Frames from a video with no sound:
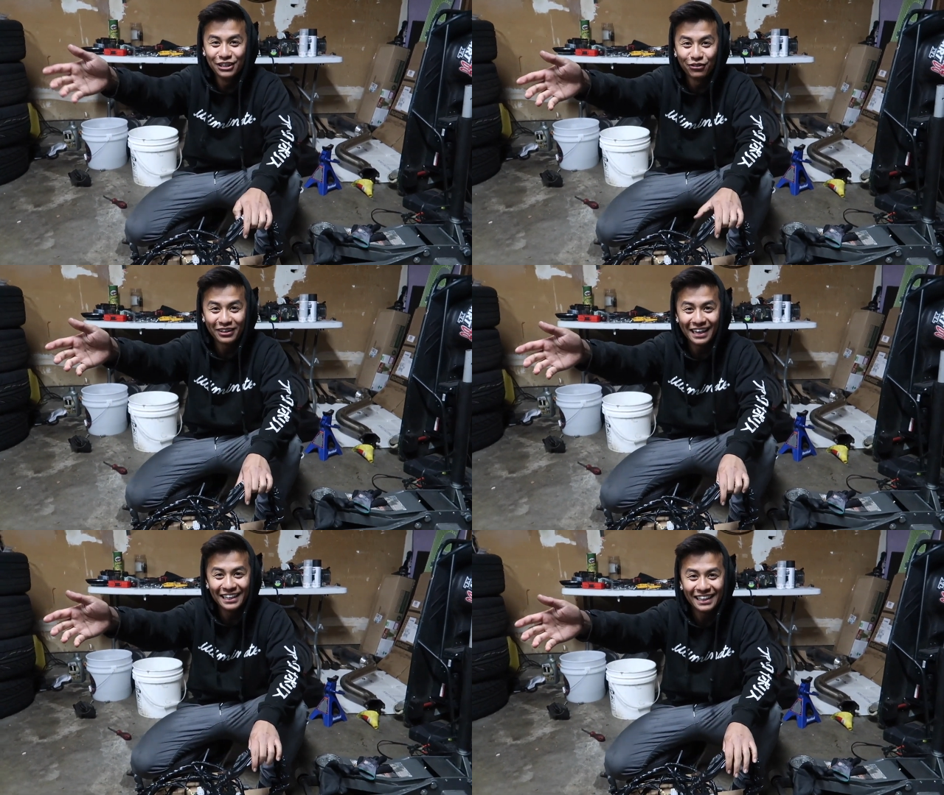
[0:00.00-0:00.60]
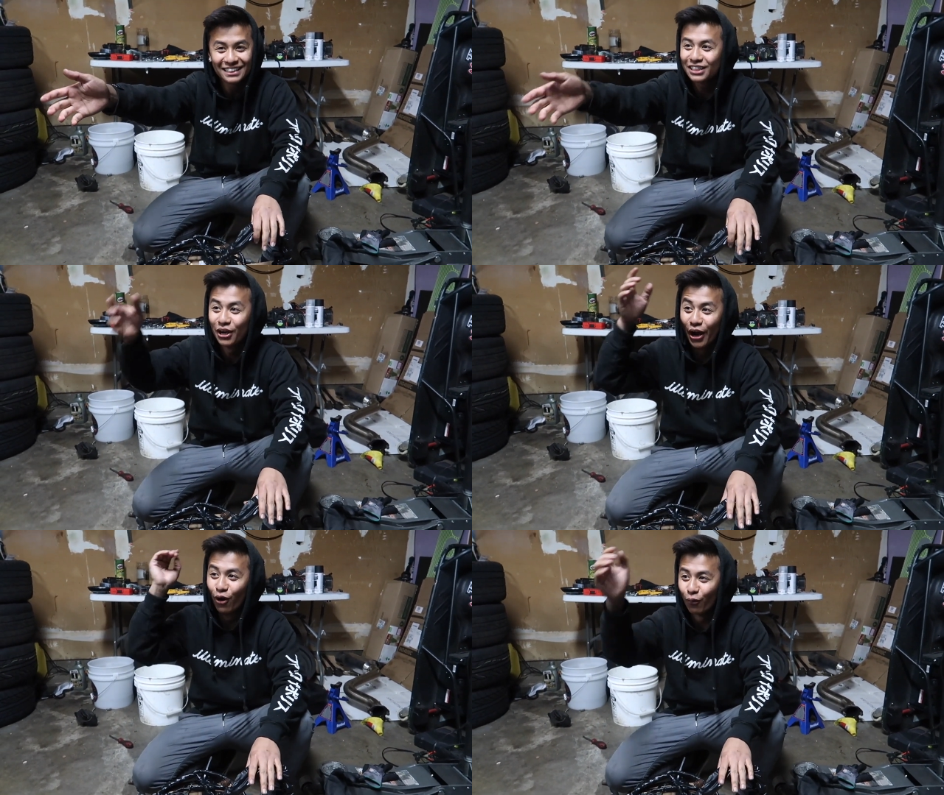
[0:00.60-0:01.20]
deal with any of this.
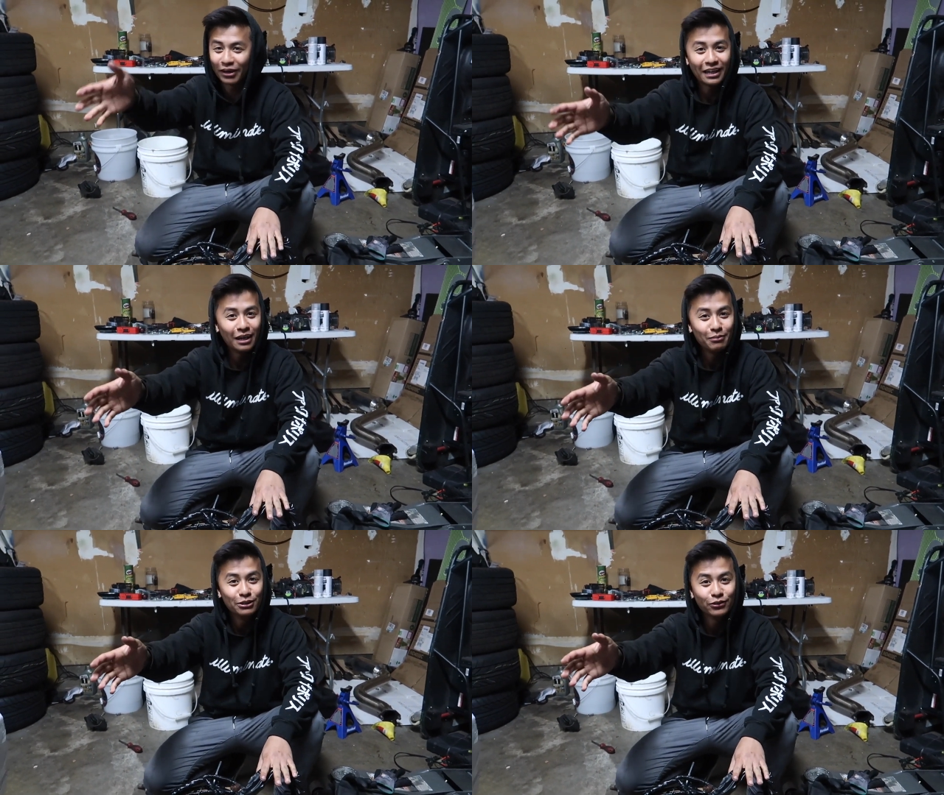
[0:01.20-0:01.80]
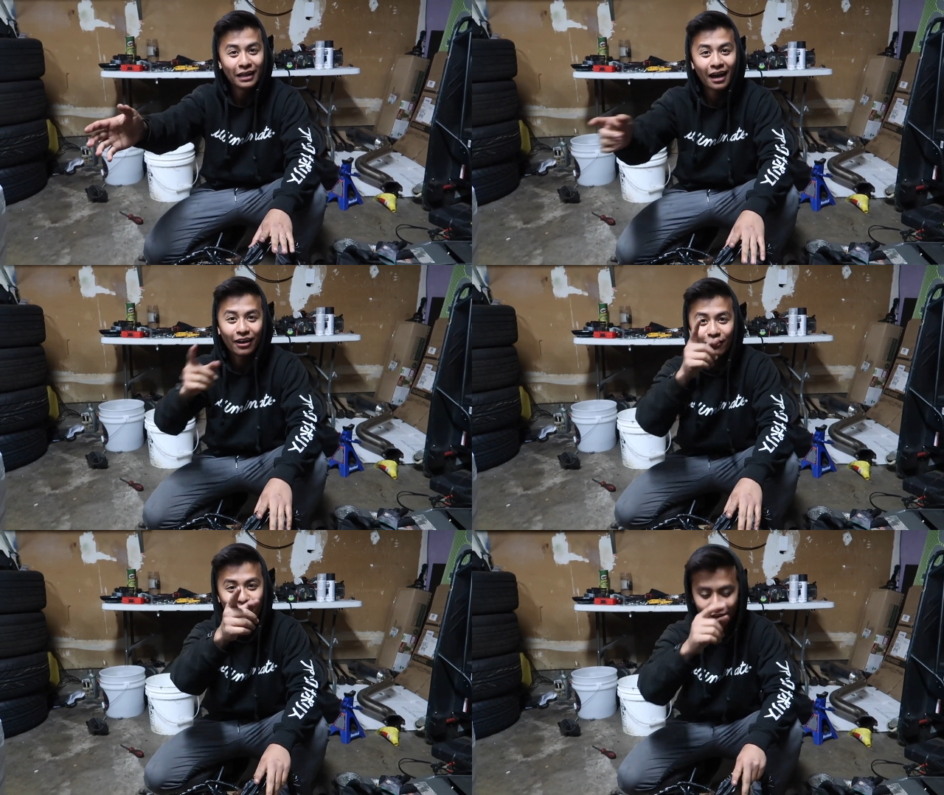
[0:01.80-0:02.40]
We're gonna be doing that.
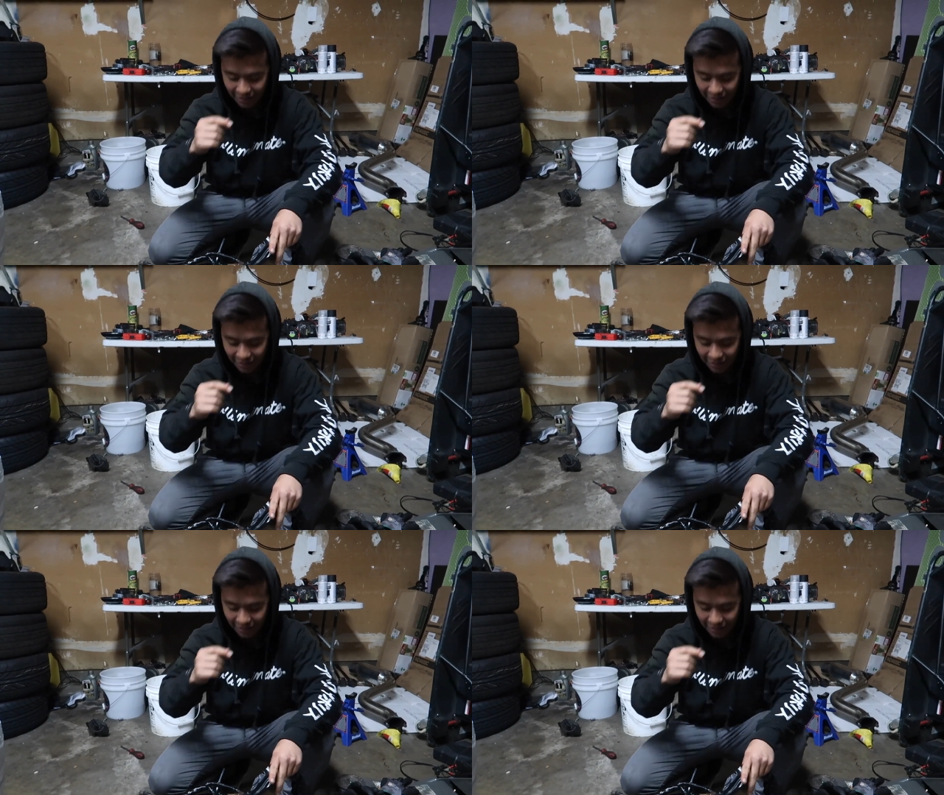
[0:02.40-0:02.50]
Sure.